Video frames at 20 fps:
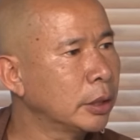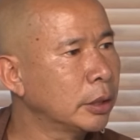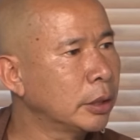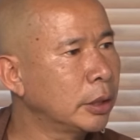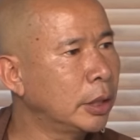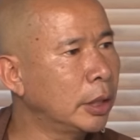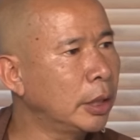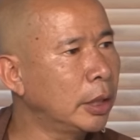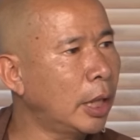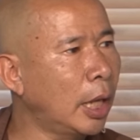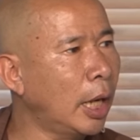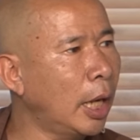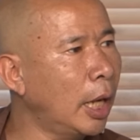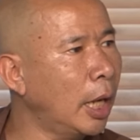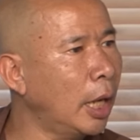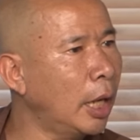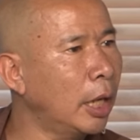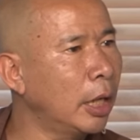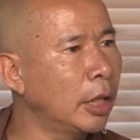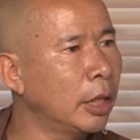They
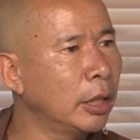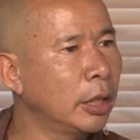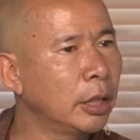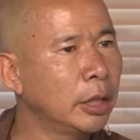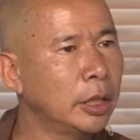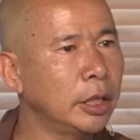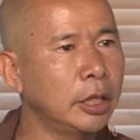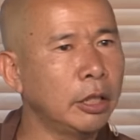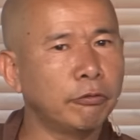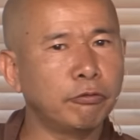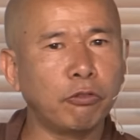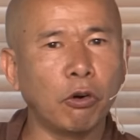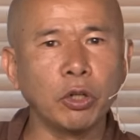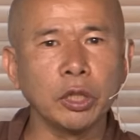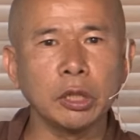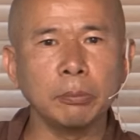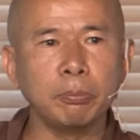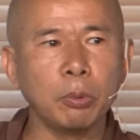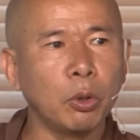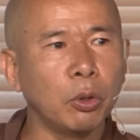are in a
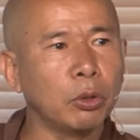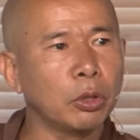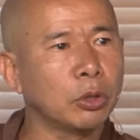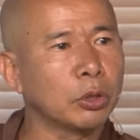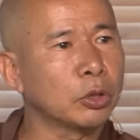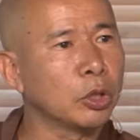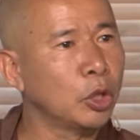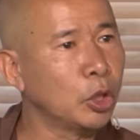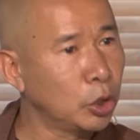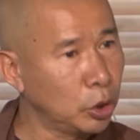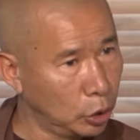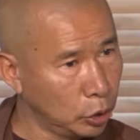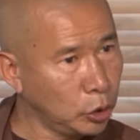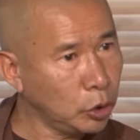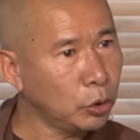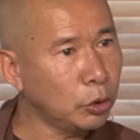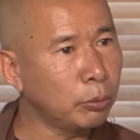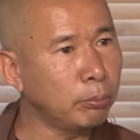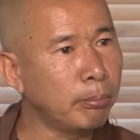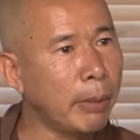vulnerable, you
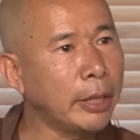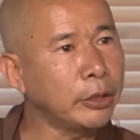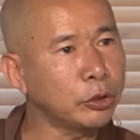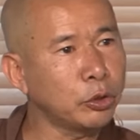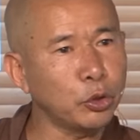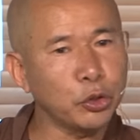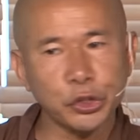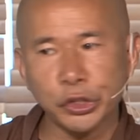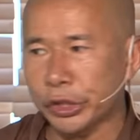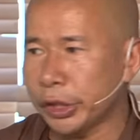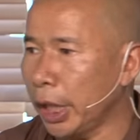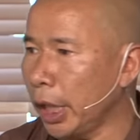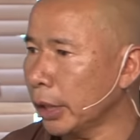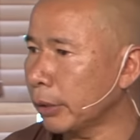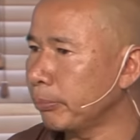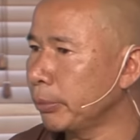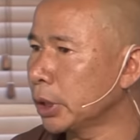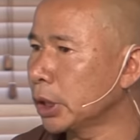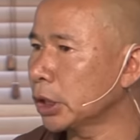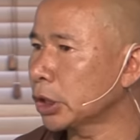know, mental
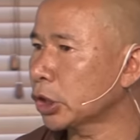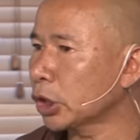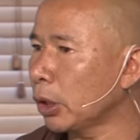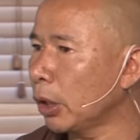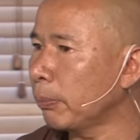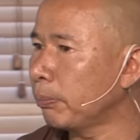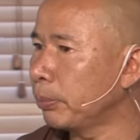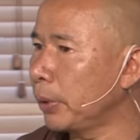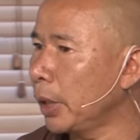state because of